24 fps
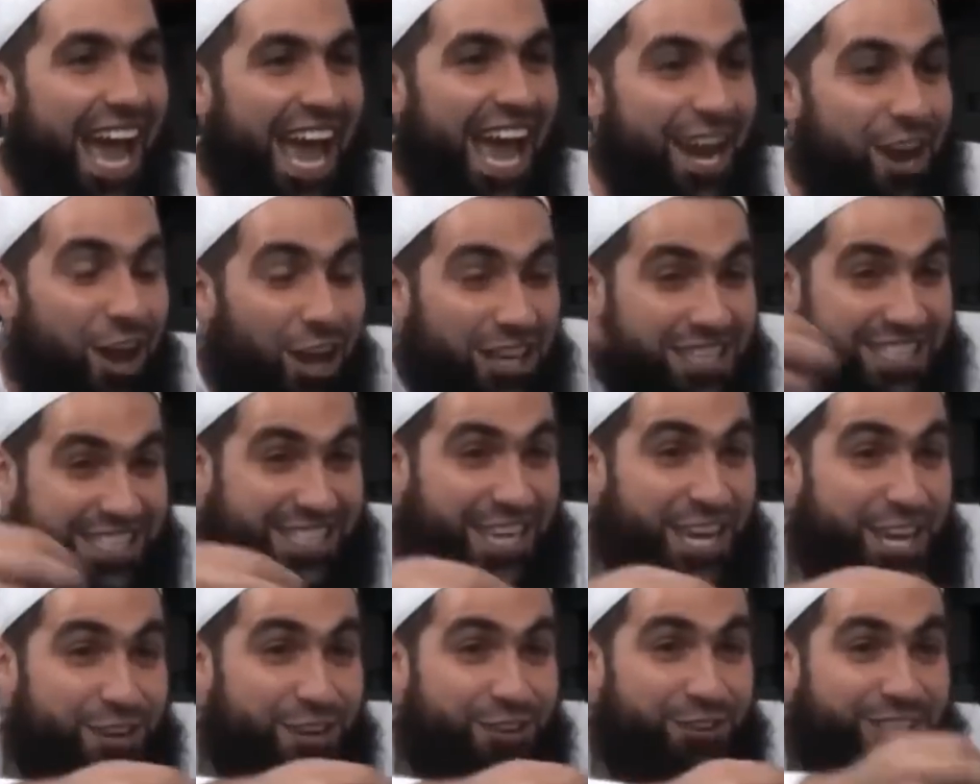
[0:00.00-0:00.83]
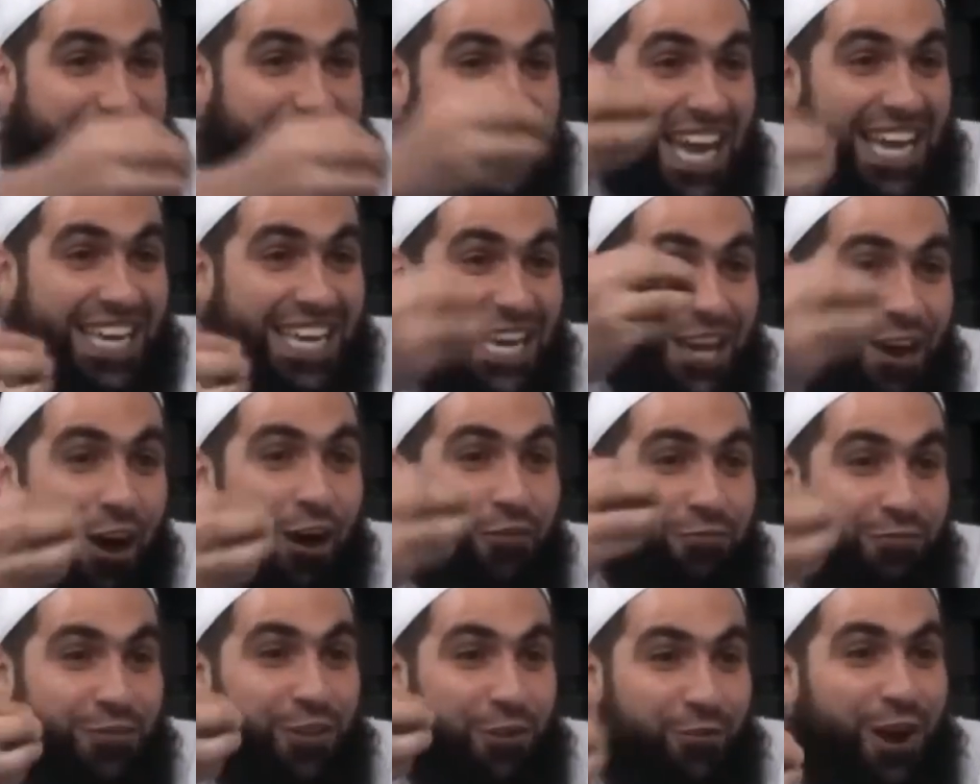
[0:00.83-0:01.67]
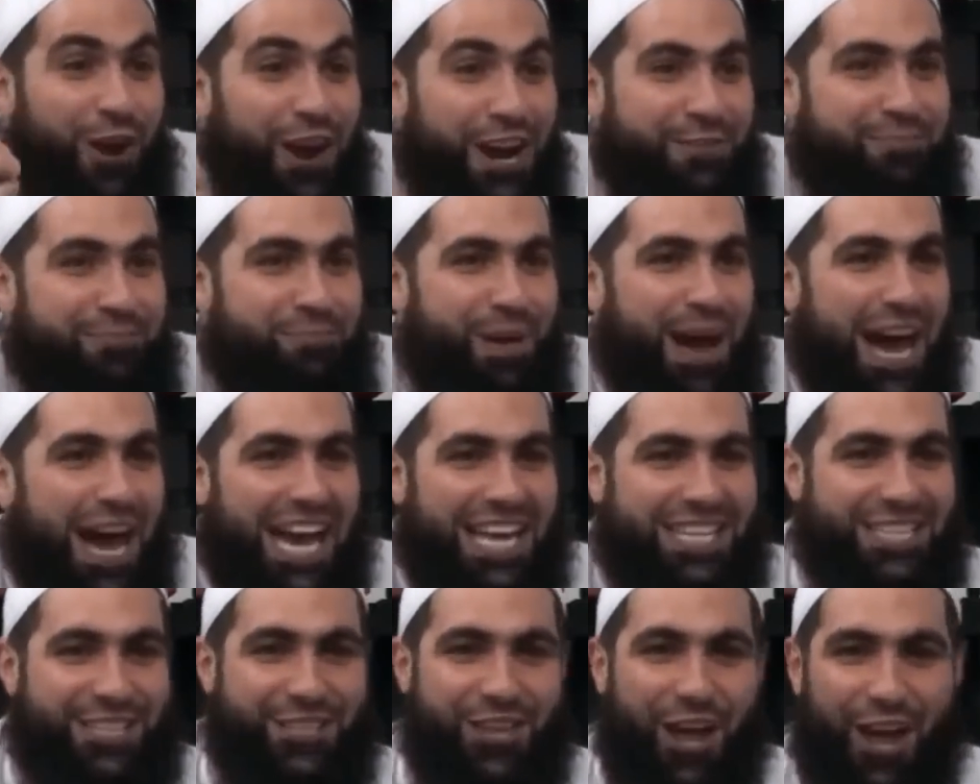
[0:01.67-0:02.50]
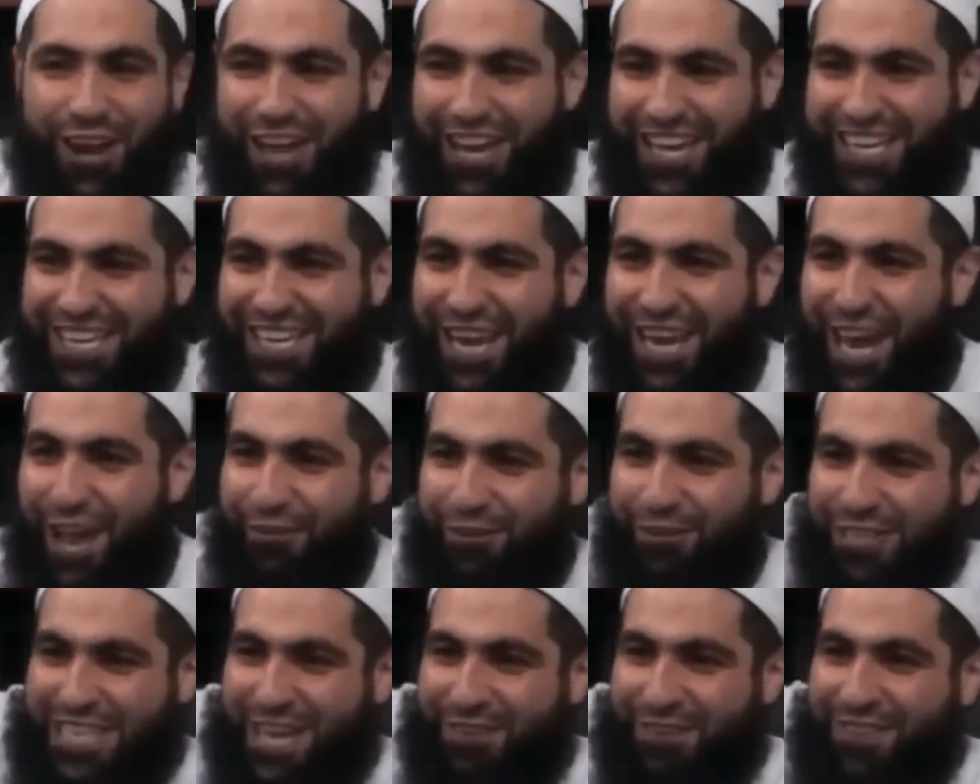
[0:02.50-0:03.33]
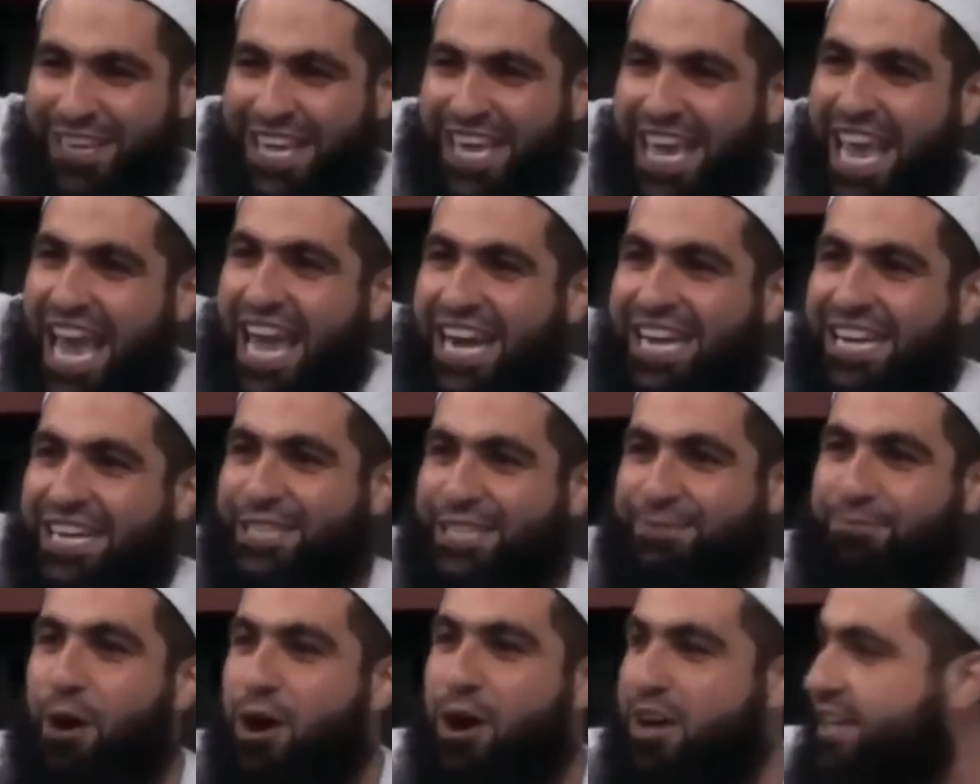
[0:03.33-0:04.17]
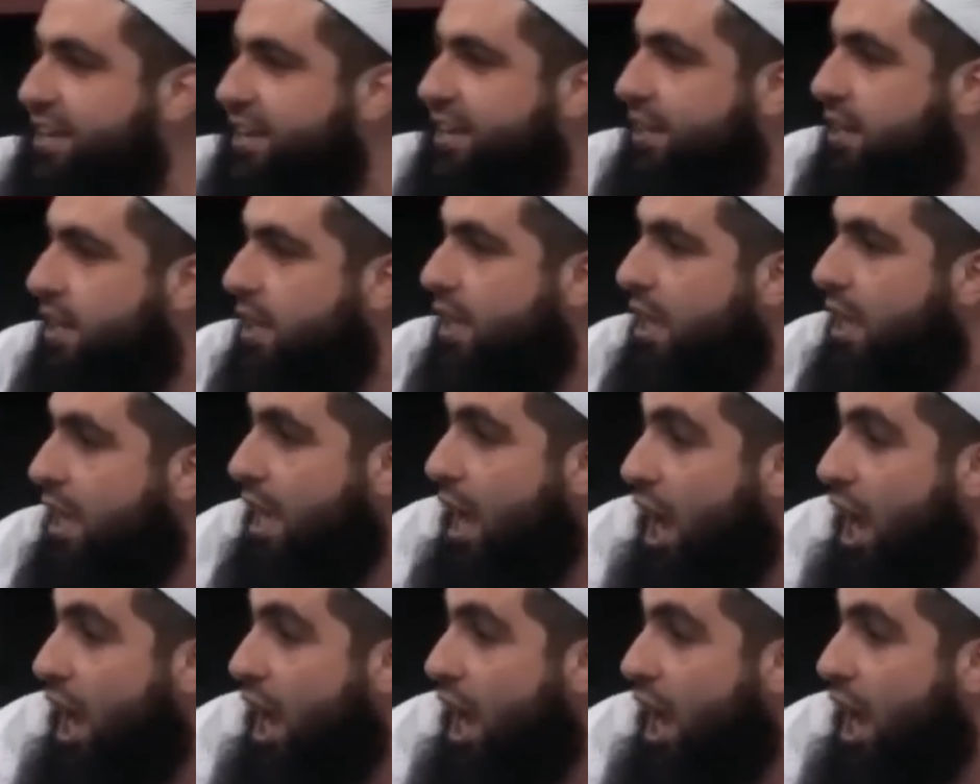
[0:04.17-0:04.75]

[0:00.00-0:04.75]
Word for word: And I see you taking off the rotten part. It's not like, you know, it was something he had in his pocket.